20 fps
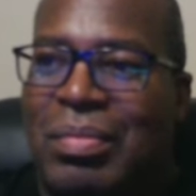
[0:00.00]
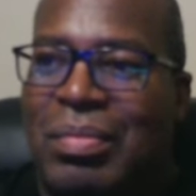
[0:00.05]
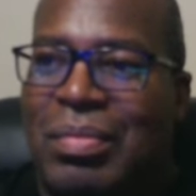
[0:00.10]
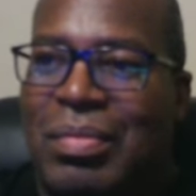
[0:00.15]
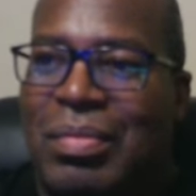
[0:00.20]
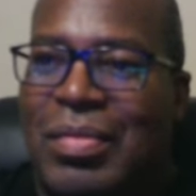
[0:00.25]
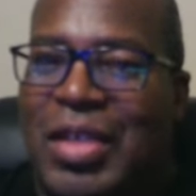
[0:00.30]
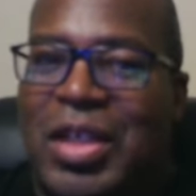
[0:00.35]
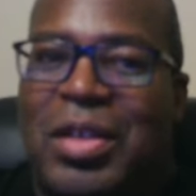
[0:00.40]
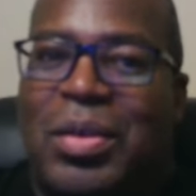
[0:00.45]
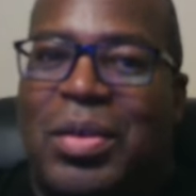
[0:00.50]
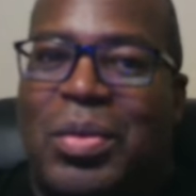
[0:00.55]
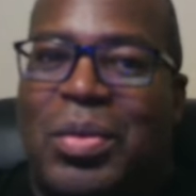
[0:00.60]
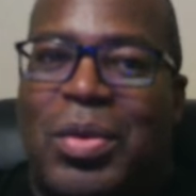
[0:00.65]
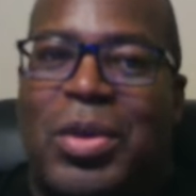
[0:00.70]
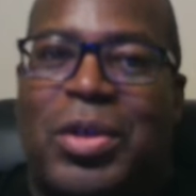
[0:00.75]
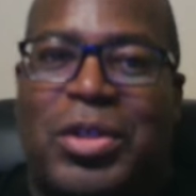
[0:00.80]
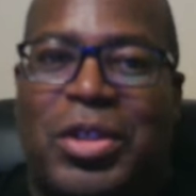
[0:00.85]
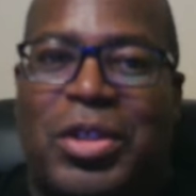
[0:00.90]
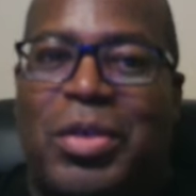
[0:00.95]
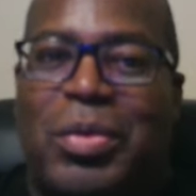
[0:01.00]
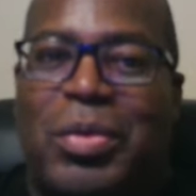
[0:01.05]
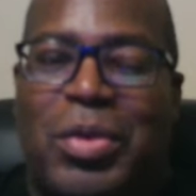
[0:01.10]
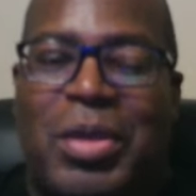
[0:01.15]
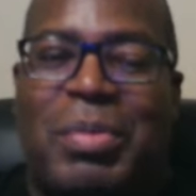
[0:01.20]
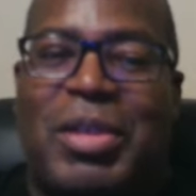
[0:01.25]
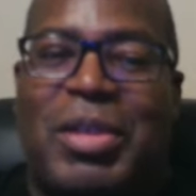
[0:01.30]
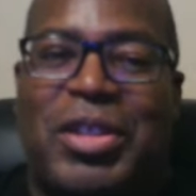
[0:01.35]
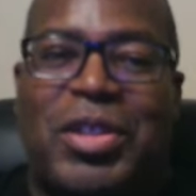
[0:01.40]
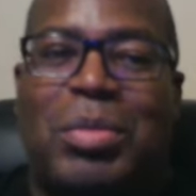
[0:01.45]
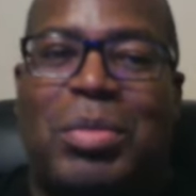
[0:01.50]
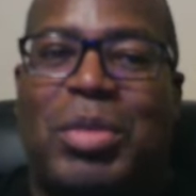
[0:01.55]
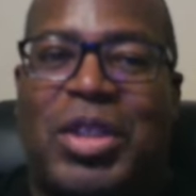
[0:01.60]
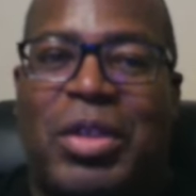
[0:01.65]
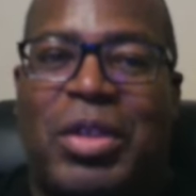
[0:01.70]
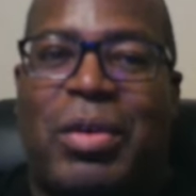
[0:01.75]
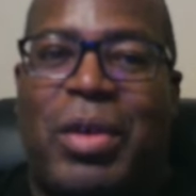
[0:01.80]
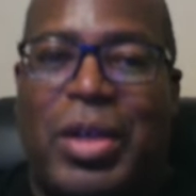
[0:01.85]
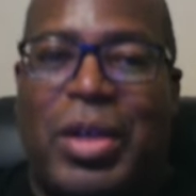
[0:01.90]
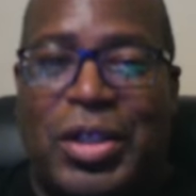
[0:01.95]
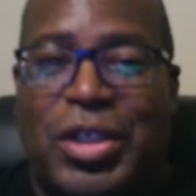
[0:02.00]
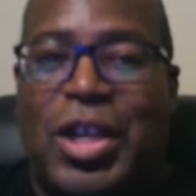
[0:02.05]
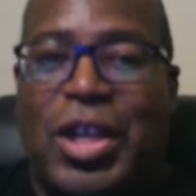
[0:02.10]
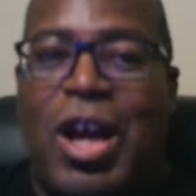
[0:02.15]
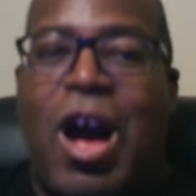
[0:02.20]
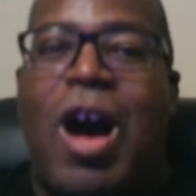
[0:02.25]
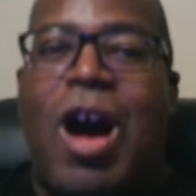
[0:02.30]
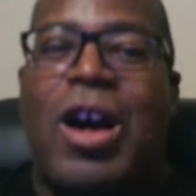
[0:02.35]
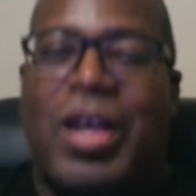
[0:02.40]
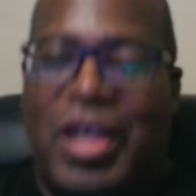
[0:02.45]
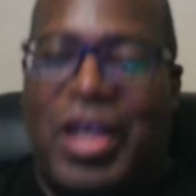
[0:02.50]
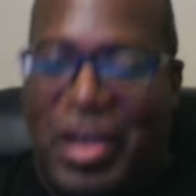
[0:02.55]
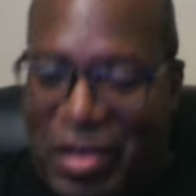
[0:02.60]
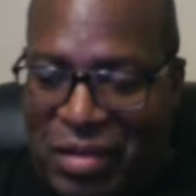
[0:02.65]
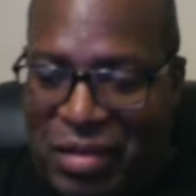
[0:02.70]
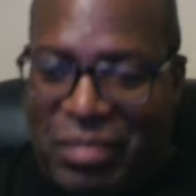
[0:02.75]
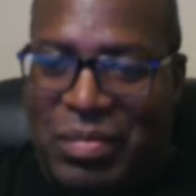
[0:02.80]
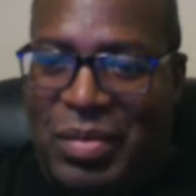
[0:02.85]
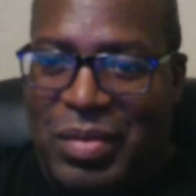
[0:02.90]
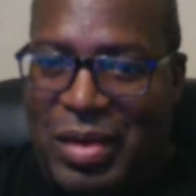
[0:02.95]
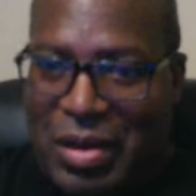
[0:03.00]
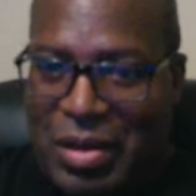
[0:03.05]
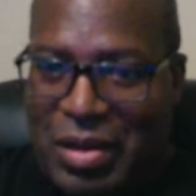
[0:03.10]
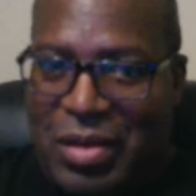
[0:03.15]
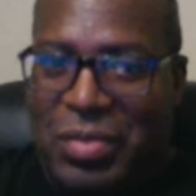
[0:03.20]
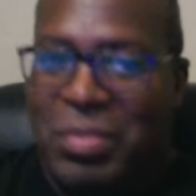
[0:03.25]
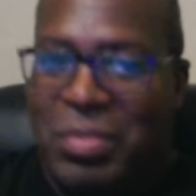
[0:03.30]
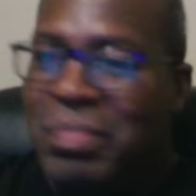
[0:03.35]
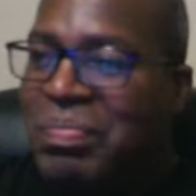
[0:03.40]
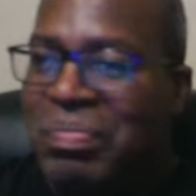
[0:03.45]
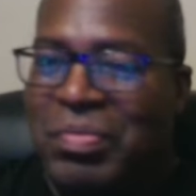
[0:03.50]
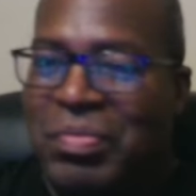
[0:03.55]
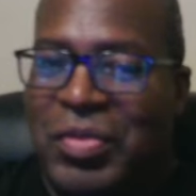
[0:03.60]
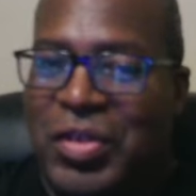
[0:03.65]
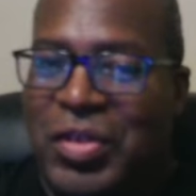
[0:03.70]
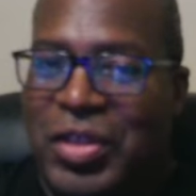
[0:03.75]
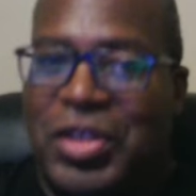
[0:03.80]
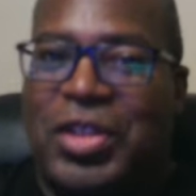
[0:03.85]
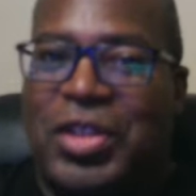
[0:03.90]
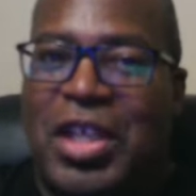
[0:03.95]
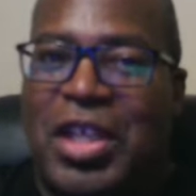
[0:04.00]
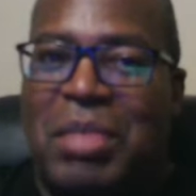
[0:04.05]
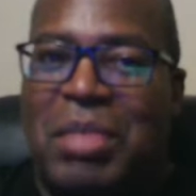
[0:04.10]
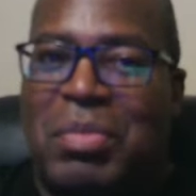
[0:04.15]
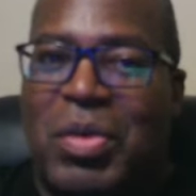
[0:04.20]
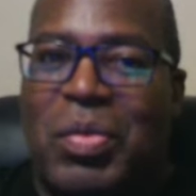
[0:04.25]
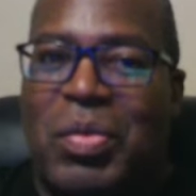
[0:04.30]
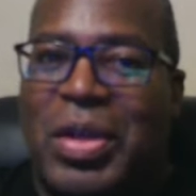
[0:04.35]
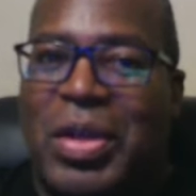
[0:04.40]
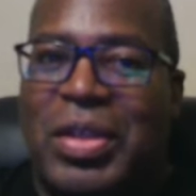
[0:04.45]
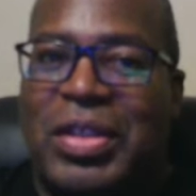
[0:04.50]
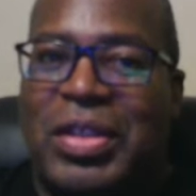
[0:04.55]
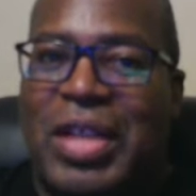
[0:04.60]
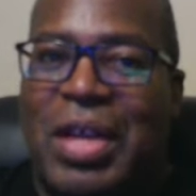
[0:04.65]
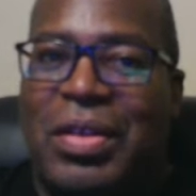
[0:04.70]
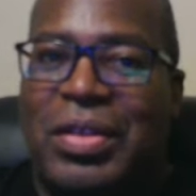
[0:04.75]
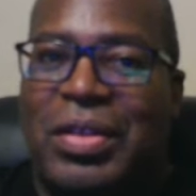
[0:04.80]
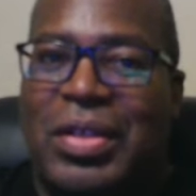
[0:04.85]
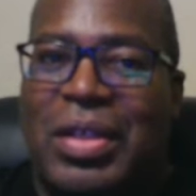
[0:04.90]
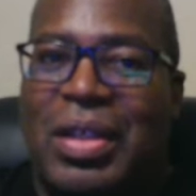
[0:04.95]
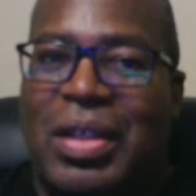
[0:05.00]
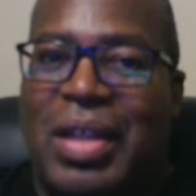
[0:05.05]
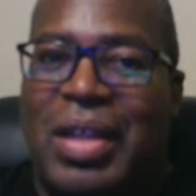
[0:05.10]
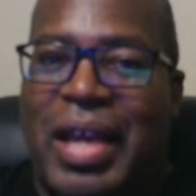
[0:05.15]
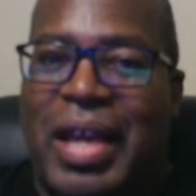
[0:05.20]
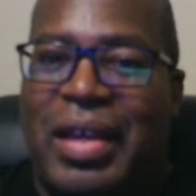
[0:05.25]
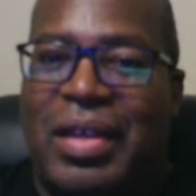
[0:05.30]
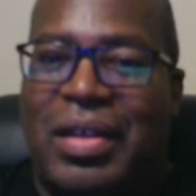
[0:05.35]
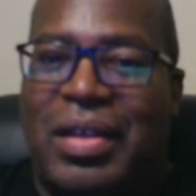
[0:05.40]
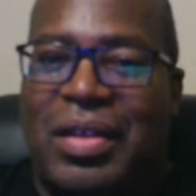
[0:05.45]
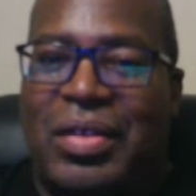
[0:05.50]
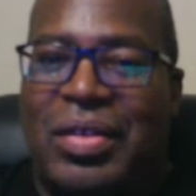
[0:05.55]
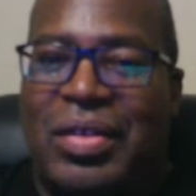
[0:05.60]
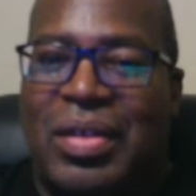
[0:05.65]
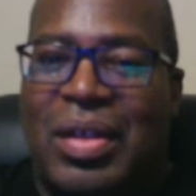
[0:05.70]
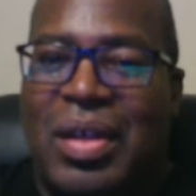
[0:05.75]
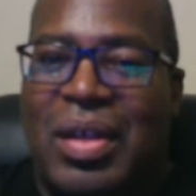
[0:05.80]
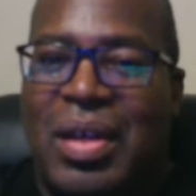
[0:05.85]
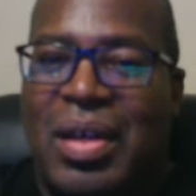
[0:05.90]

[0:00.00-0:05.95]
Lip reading: Either words, there would have been some serious conking, Just keeping it real and telling it to you like it is.